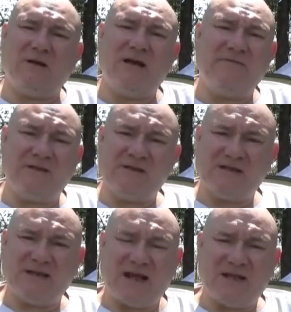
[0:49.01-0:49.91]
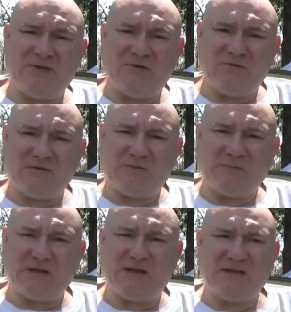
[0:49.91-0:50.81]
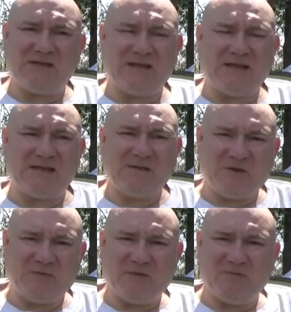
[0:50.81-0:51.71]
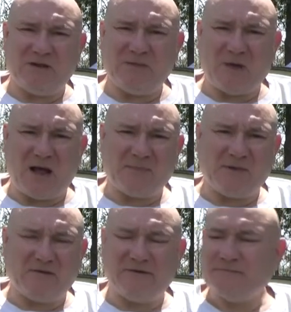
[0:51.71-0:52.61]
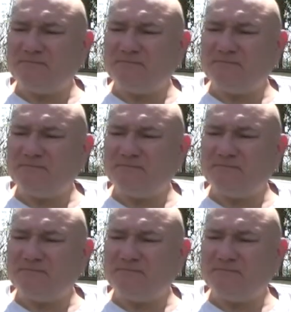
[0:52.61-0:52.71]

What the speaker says: ovens that I use because they seem to be really popular,